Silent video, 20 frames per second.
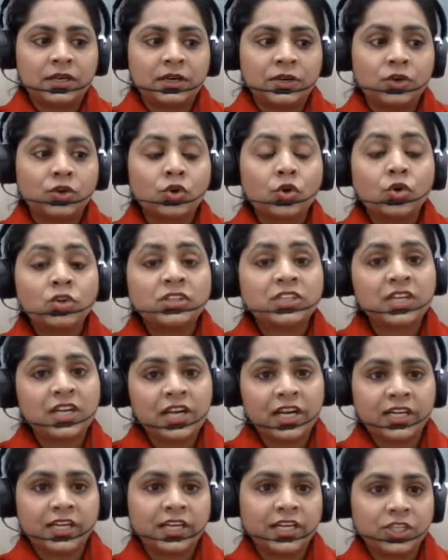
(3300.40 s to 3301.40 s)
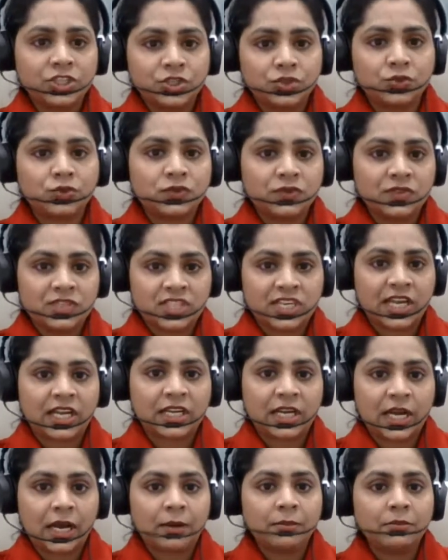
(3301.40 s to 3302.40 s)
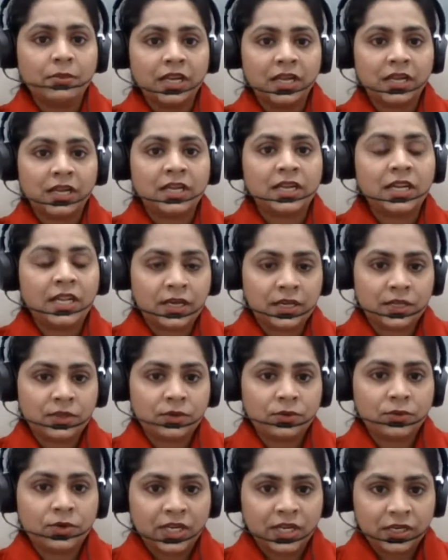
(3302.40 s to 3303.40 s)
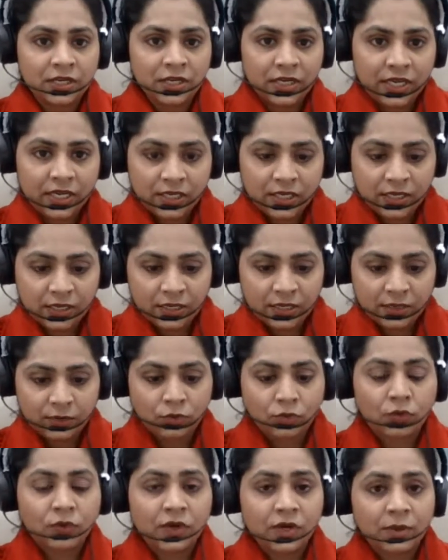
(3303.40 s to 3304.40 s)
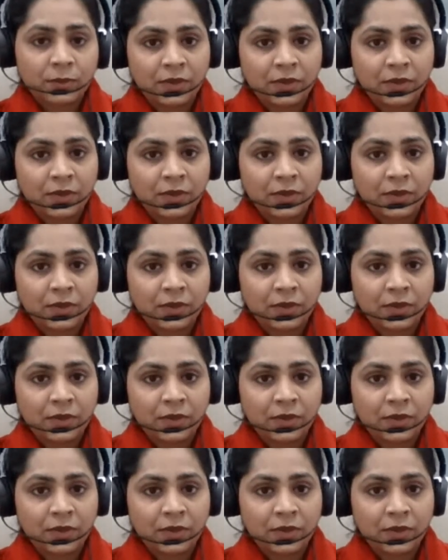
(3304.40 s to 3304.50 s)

growth related issues which can come in over a